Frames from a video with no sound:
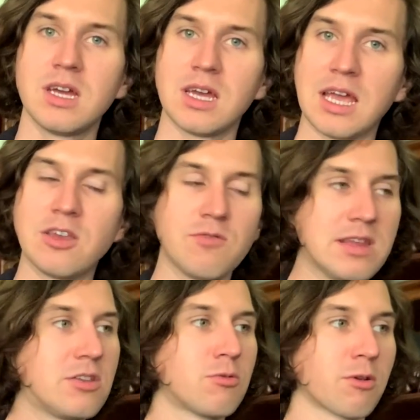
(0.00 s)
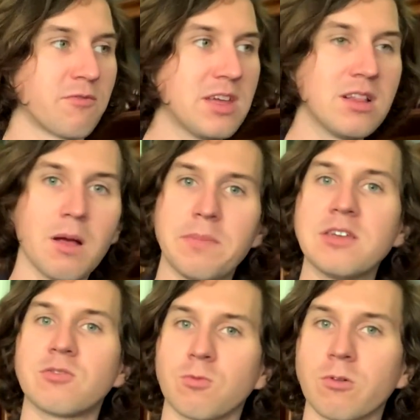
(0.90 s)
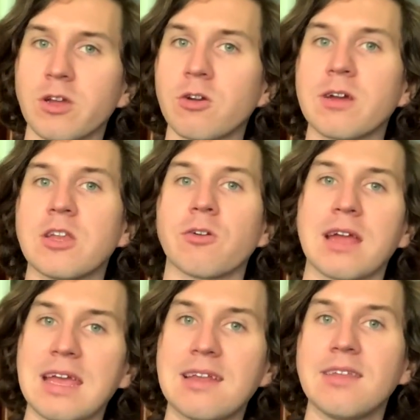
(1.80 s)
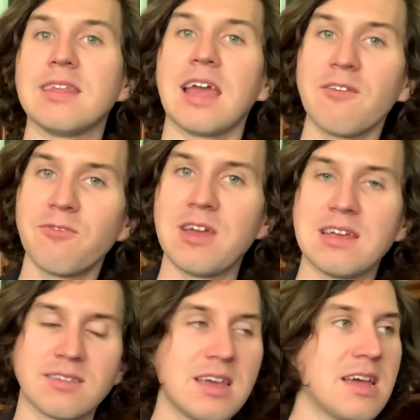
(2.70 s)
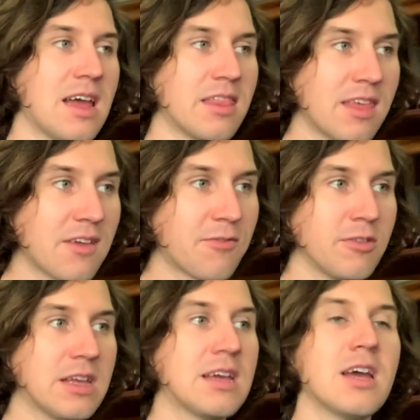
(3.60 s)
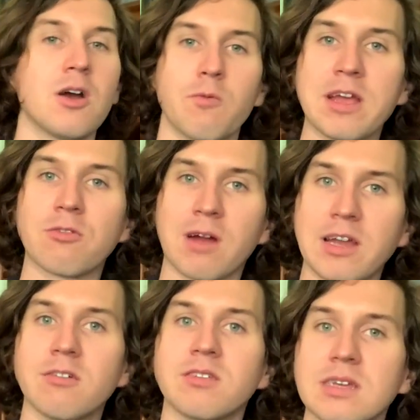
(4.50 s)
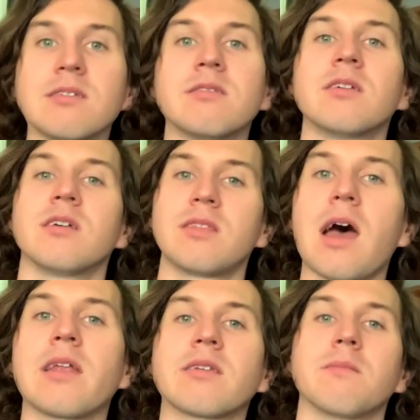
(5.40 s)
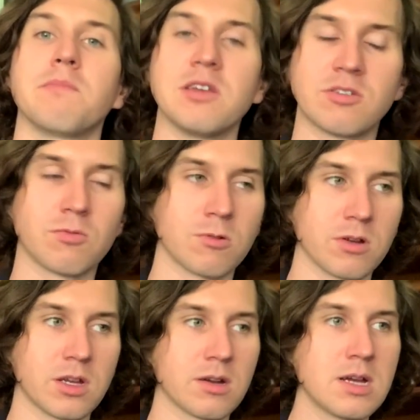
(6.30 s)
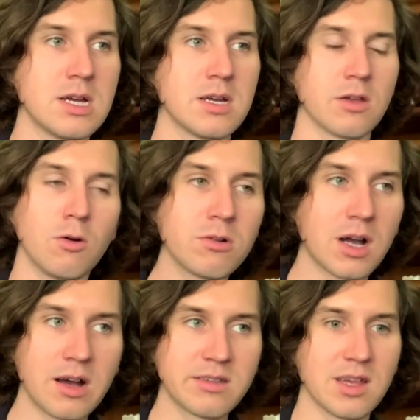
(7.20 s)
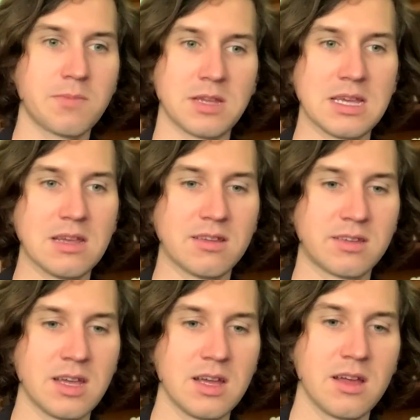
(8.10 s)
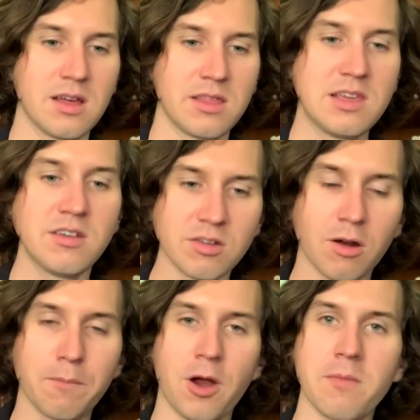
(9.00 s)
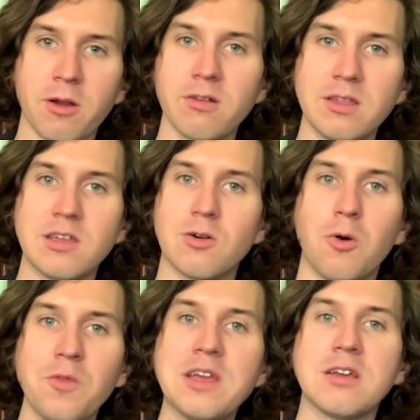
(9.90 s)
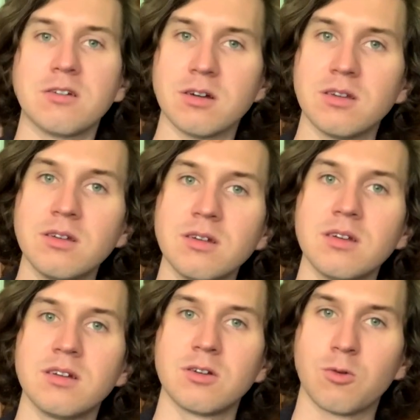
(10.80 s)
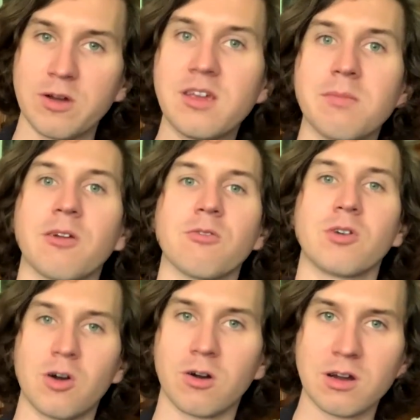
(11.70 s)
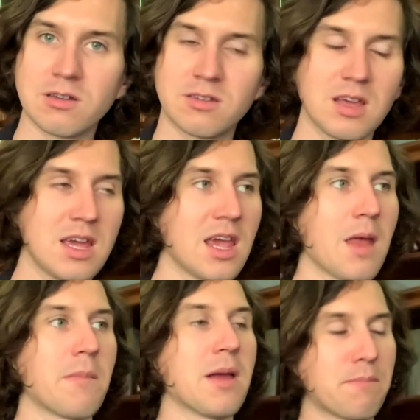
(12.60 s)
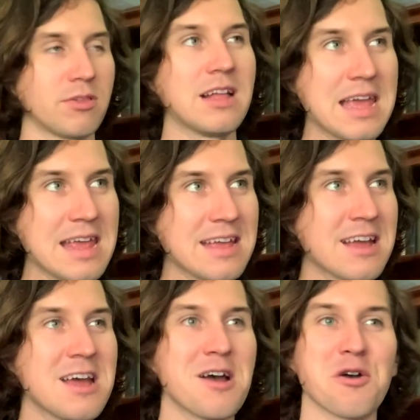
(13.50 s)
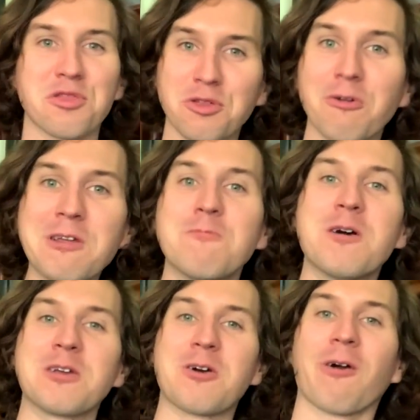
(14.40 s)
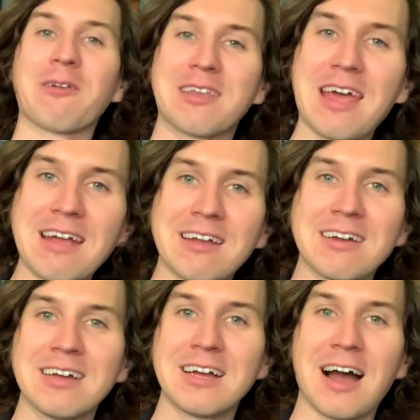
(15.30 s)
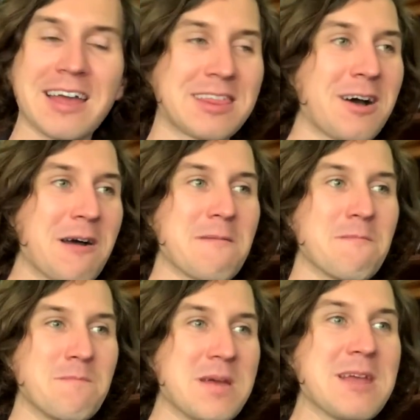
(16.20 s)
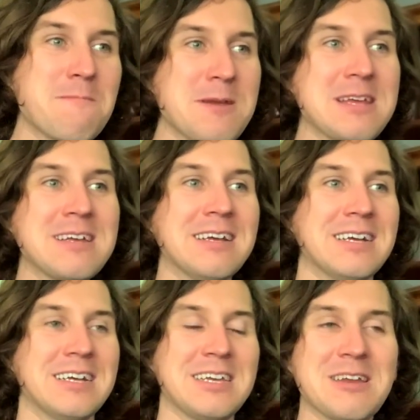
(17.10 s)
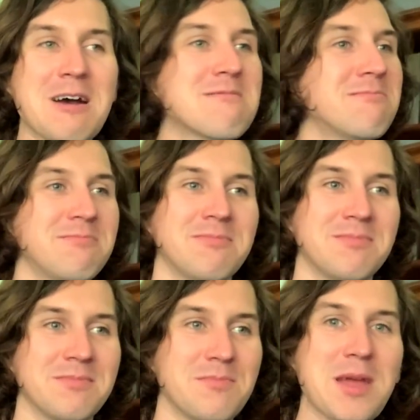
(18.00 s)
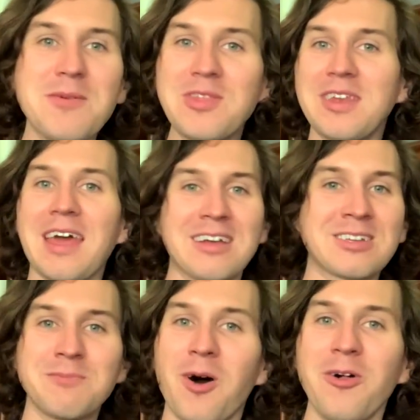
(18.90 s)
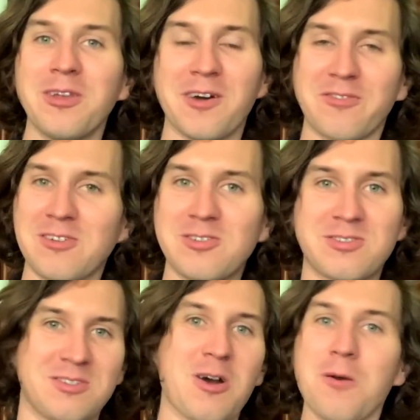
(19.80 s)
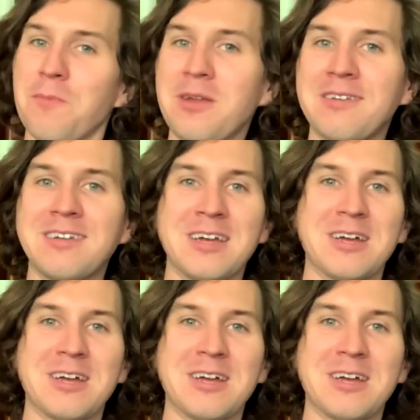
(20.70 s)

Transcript: and you need to reveal a Beast Warrior in your hand in the end phase, and thankfully Winged Rhinos is that Beast Warrior. The whole concept is these are primarily the only good Koa'ki Meriu cards, and by playing a 31 card deck, I thought maybe, you know, maybe the deck's small enough to just open